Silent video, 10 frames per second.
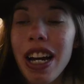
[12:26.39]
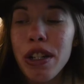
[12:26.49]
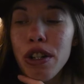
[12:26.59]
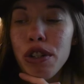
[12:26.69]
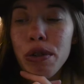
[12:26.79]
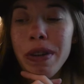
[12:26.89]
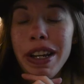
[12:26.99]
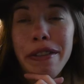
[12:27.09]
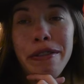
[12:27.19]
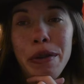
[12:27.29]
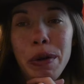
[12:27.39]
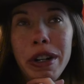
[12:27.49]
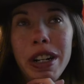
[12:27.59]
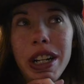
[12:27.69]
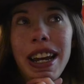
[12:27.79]
I turned
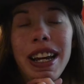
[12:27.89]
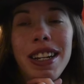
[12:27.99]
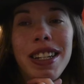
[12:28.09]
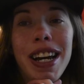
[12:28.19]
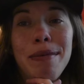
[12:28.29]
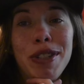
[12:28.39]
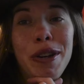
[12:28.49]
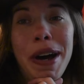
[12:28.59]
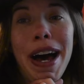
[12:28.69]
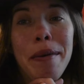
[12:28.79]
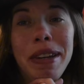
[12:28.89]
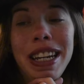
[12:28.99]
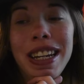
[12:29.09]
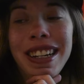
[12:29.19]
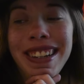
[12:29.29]
24 and I'm so
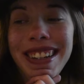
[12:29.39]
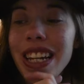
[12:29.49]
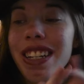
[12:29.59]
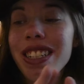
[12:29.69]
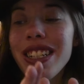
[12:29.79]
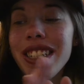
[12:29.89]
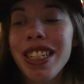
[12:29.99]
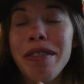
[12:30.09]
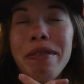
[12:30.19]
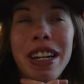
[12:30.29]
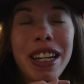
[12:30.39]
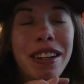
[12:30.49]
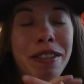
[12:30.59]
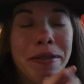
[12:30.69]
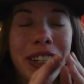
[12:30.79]
happy. It doesn't seem like it.
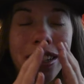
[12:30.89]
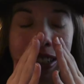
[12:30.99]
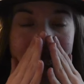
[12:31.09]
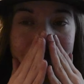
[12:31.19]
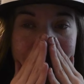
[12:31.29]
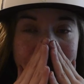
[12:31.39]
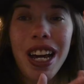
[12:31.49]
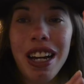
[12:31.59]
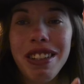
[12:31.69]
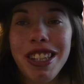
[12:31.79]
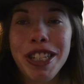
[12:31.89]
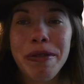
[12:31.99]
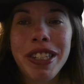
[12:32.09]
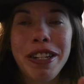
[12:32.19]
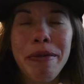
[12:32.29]
Oh my goodness. I thought this
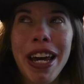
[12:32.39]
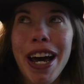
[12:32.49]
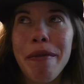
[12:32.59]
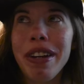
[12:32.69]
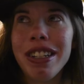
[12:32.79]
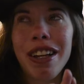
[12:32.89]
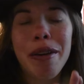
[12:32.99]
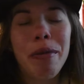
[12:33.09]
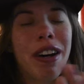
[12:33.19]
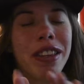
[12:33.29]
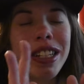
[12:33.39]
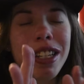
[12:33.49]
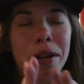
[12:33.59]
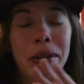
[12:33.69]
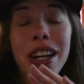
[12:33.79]
was gonna be happy until I brought this
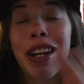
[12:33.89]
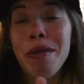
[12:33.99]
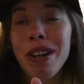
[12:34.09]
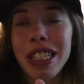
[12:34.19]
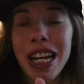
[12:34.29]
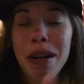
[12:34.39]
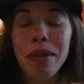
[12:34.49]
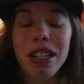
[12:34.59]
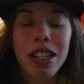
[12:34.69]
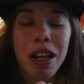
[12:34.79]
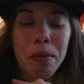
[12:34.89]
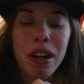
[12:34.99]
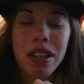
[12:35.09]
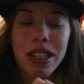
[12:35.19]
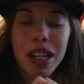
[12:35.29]
up, and it was happy until I
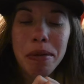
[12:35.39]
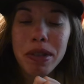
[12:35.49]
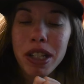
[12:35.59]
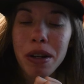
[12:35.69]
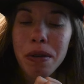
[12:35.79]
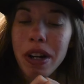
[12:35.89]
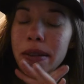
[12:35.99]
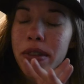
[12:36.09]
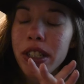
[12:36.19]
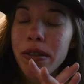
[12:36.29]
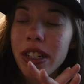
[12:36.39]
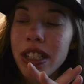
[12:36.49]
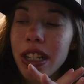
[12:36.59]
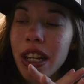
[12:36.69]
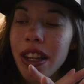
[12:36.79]
brought this up. So I'm just going to
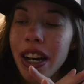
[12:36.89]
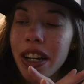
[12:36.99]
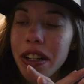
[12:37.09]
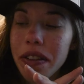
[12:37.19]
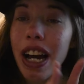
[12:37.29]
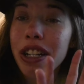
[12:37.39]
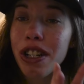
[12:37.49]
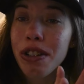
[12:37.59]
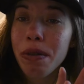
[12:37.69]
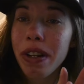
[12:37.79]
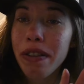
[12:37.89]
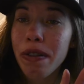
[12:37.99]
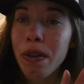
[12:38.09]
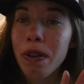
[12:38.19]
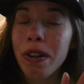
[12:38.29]
say that I turned
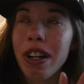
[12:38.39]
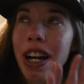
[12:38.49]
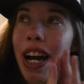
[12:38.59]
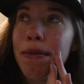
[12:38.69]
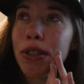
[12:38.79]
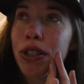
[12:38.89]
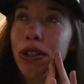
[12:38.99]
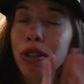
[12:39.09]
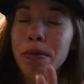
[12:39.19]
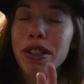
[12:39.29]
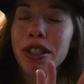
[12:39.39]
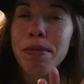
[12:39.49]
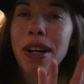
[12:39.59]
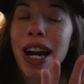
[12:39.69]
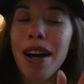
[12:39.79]
24. I'm super
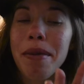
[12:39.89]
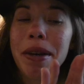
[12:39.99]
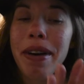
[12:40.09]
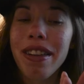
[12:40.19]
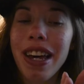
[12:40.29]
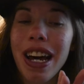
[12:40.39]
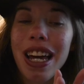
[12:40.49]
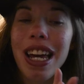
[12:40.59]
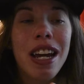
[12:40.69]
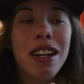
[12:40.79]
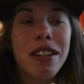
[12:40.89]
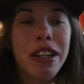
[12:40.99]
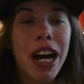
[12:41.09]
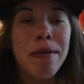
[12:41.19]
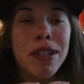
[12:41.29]
happy about that,
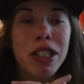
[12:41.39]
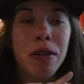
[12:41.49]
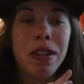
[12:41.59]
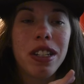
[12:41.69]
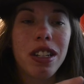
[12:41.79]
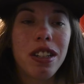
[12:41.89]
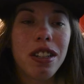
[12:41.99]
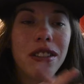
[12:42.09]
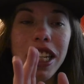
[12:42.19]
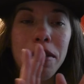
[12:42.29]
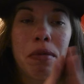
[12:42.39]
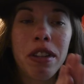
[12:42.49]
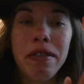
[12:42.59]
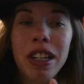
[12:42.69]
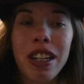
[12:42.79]
and I'm just going to keep
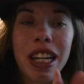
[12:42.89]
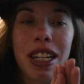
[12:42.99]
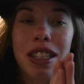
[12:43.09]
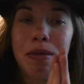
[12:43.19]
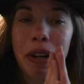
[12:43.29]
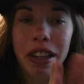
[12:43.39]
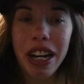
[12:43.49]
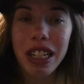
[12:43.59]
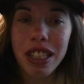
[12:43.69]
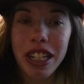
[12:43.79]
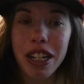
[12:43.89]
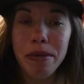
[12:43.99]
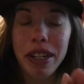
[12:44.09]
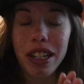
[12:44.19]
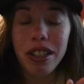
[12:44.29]
living like it's my last year,
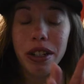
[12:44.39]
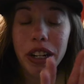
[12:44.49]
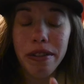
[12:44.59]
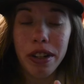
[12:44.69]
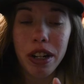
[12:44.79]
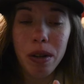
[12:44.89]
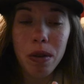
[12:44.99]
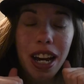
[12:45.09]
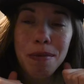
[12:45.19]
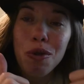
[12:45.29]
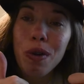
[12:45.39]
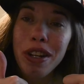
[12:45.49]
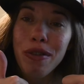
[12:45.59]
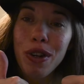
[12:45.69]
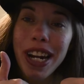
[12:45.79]
because you never know. I'm
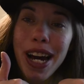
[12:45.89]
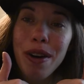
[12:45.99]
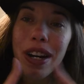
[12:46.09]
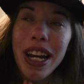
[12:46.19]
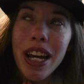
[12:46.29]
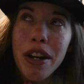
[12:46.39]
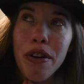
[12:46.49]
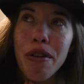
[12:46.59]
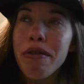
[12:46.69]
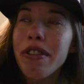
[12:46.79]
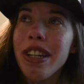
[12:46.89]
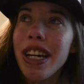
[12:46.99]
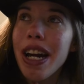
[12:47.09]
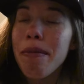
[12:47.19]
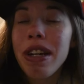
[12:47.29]
24 now, and hopefully
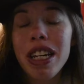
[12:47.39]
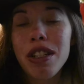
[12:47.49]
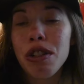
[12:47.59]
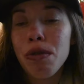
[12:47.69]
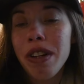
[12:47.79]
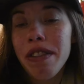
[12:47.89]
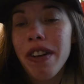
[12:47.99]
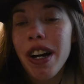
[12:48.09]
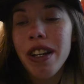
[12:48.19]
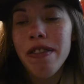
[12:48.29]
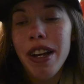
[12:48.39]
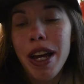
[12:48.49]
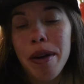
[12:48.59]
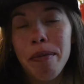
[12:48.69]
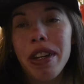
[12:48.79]
I make it to 25,
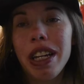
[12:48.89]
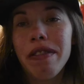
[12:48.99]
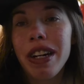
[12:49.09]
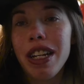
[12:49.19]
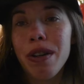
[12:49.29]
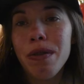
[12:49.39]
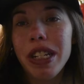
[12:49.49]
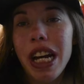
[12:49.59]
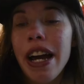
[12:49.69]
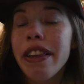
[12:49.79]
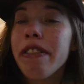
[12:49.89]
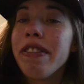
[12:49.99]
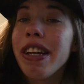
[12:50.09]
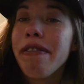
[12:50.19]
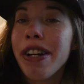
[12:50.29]
but if I don't, I lived
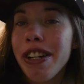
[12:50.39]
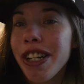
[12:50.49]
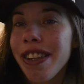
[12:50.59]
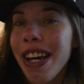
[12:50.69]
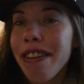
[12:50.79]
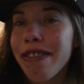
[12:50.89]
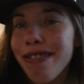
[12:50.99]
a very good life.